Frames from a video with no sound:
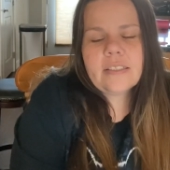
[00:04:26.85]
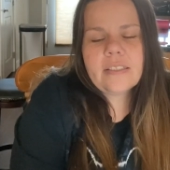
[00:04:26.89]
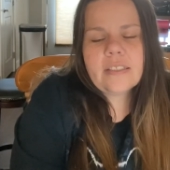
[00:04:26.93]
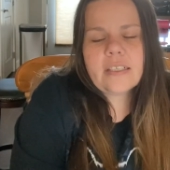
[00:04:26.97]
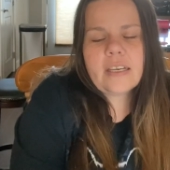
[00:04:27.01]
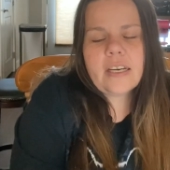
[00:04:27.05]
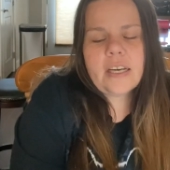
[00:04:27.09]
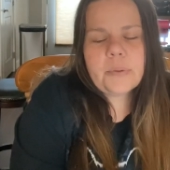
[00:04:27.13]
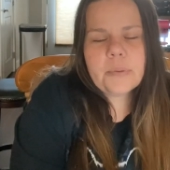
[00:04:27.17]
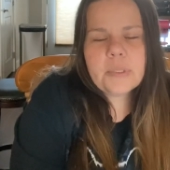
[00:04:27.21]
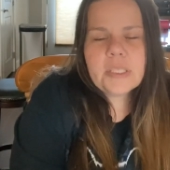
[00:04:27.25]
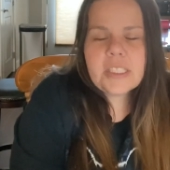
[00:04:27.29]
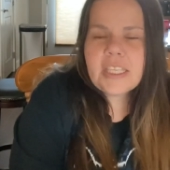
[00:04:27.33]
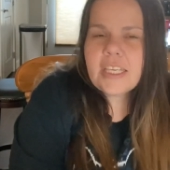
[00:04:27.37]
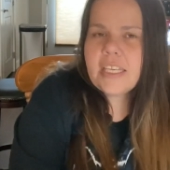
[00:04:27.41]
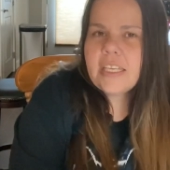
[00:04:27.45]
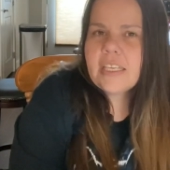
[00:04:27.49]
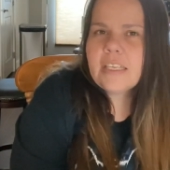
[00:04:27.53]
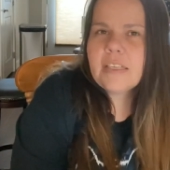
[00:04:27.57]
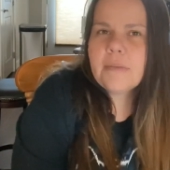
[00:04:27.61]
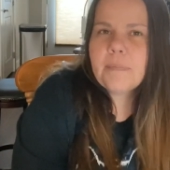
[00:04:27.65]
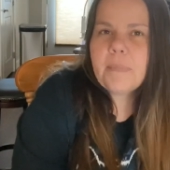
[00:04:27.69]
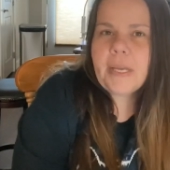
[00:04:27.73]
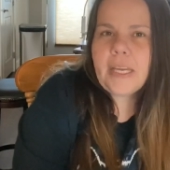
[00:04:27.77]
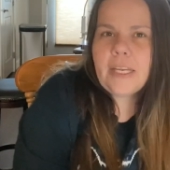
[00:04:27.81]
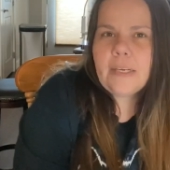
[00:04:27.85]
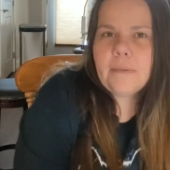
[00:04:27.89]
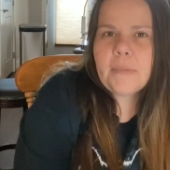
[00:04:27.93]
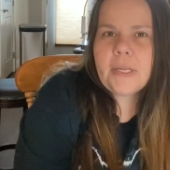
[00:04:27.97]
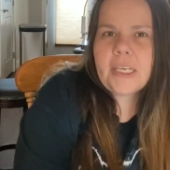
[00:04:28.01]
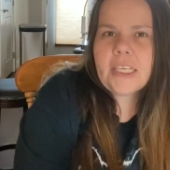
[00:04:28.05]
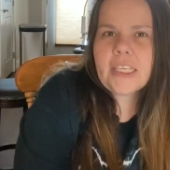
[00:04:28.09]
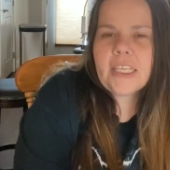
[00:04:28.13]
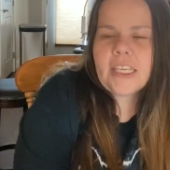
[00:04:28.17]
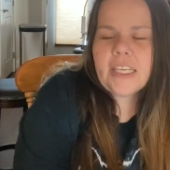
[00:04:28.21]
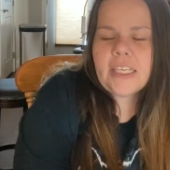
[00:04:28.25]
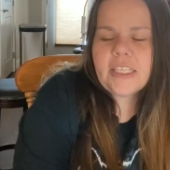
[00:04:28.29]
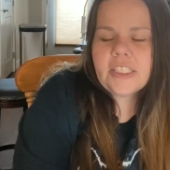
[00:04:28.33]
I was taking pain
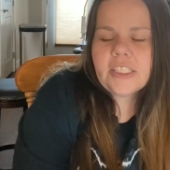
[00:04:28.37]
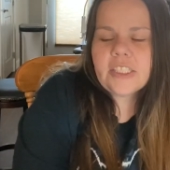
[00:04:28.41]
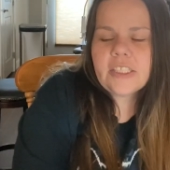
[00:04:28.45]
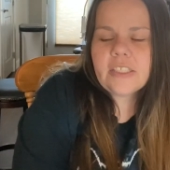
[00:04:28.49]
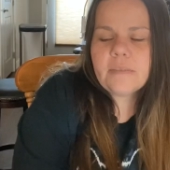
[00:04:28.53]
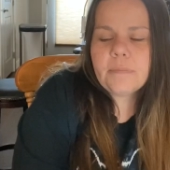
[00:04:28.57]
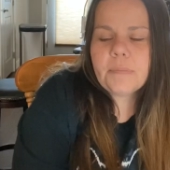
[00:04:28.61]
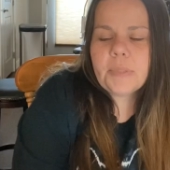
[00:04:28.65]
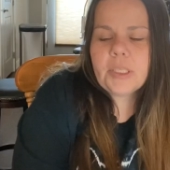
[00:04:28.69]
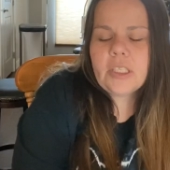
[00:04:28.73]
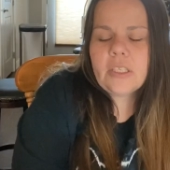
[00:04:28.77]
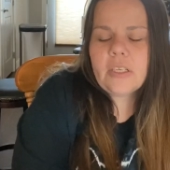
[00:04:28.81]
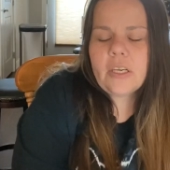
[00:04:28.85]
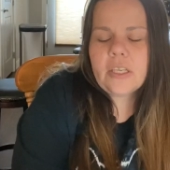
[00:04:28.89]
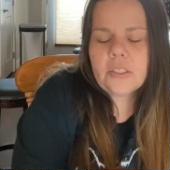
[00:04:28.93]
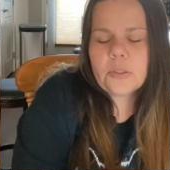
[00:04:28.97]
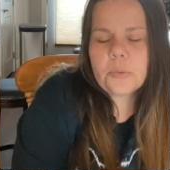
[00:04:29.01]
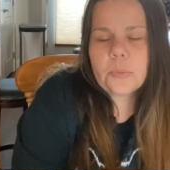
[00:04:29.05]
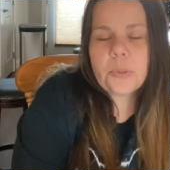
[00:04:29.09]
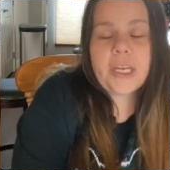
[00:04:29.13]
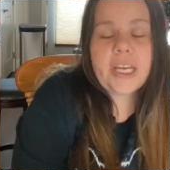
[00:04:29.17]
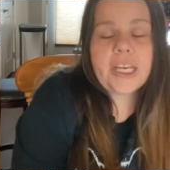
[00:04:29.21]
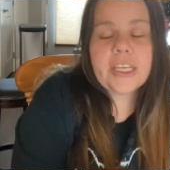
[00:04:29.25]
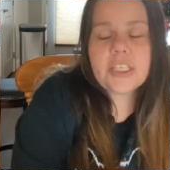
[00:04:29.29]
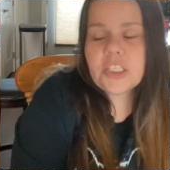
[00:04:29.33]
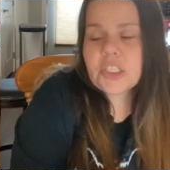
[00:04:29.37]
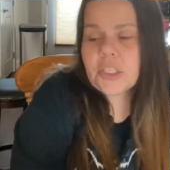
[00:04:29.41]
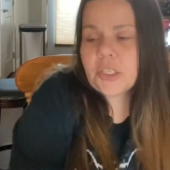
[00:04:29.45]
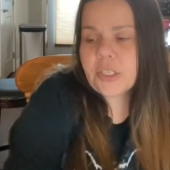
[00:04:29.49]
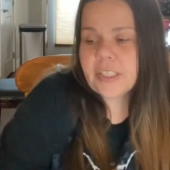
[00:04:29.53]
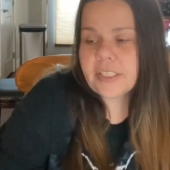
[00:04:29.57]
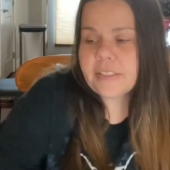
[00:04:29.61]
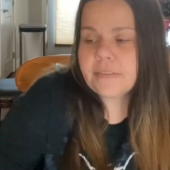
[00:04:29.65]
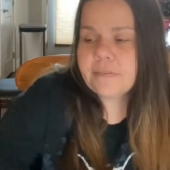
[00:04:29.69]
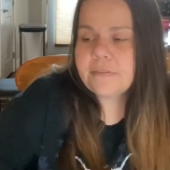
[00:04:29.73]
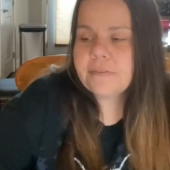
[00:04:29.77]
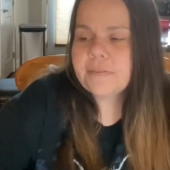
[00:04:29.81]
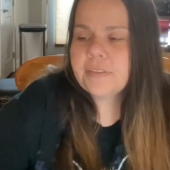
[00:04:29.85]
medication, but not the way I should
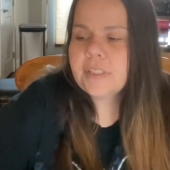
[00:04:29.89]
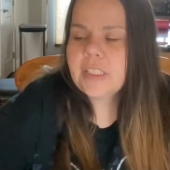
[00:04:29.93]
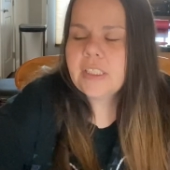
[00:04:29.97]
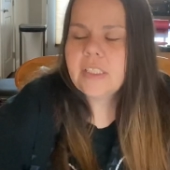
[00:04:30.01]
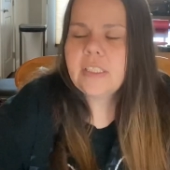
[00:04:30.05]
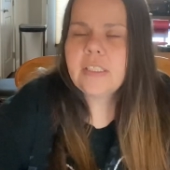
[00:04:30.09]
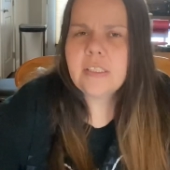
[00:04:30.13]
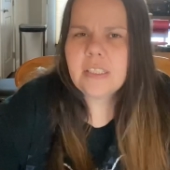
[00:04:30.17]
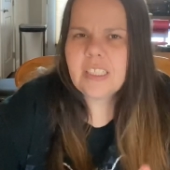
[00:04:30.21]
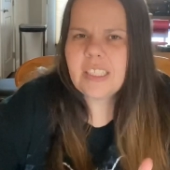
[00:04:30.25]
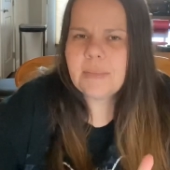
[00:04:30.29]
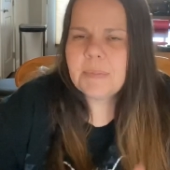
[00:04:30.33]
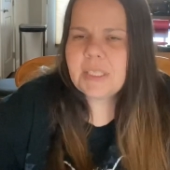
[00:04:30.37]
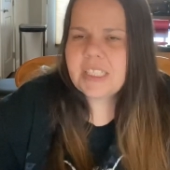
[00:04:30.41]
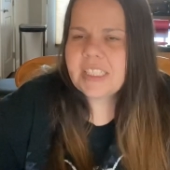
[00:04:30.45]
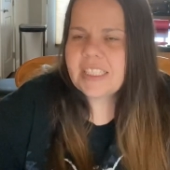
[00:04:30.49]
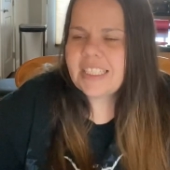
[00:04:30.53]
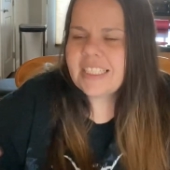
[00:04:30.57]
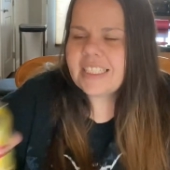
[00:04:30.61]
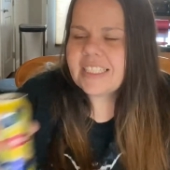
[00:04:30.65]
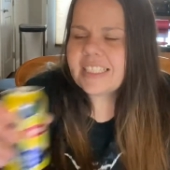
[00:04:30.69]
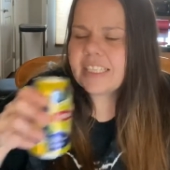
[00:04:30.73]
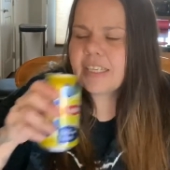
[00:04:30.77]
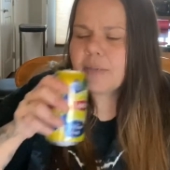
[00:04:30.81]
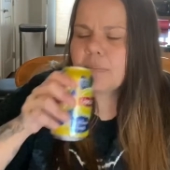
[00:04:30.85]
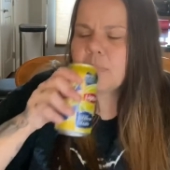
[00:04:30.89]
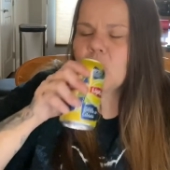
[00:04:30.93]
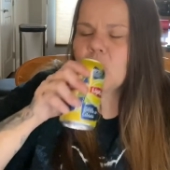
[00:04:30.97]
have. Give me a sip.